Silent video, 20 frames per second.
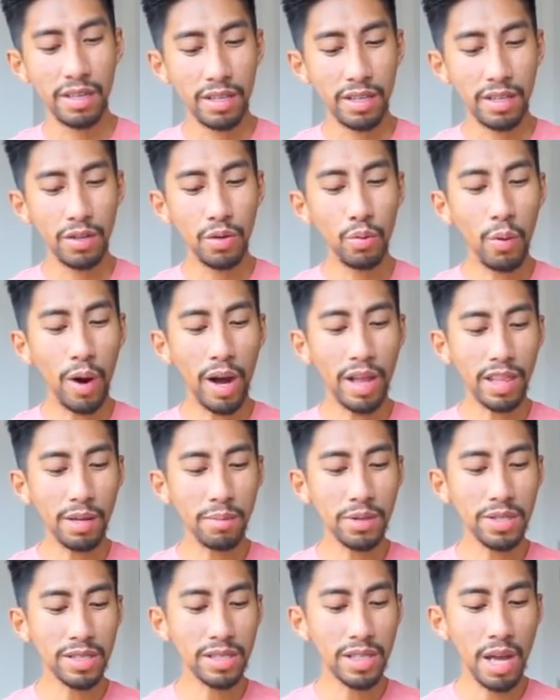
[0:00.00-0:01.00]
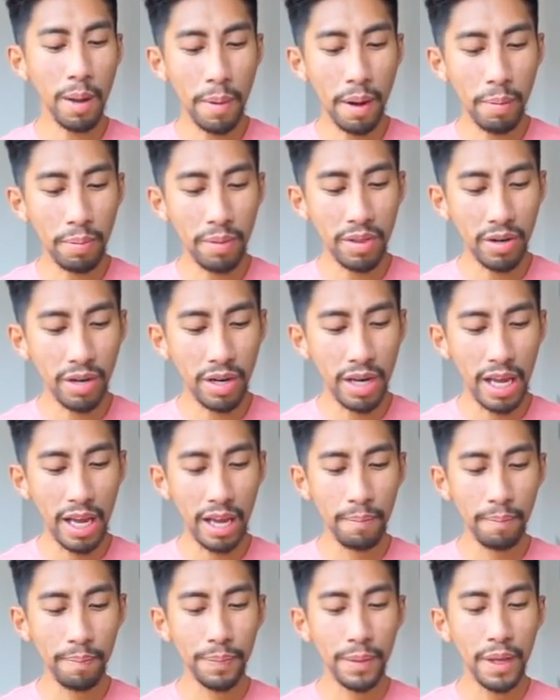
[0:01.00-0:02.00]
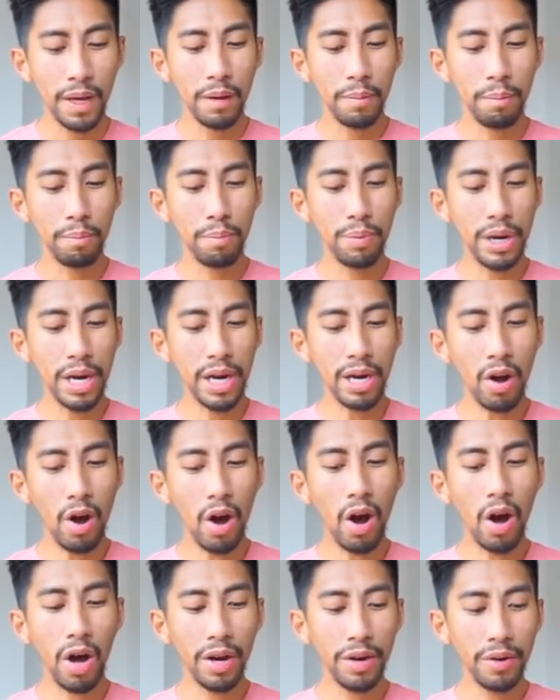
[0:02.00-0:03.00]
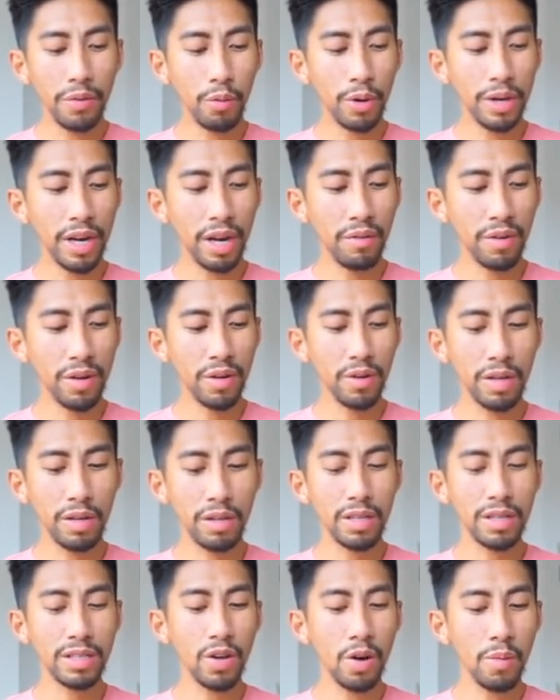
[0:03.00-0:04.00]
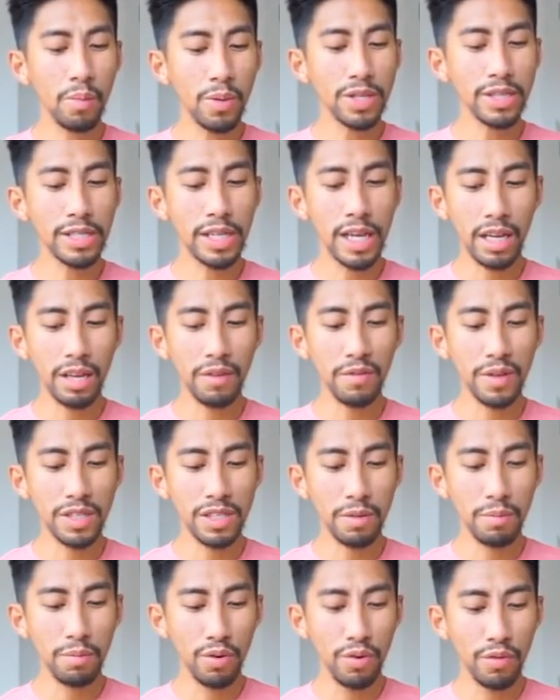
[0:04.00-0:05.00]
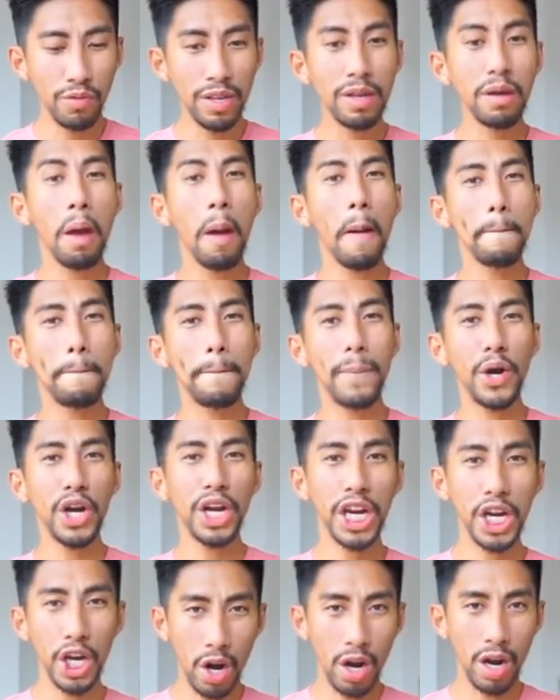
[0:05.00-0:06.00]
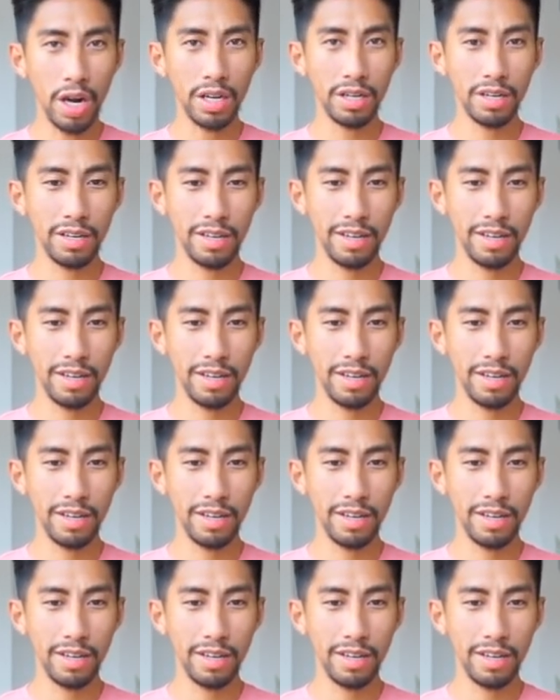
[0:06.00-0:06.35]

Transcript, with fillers: You want them to step up with their game. Bring on whatever you. It's almost like if it's a movie, bring it on.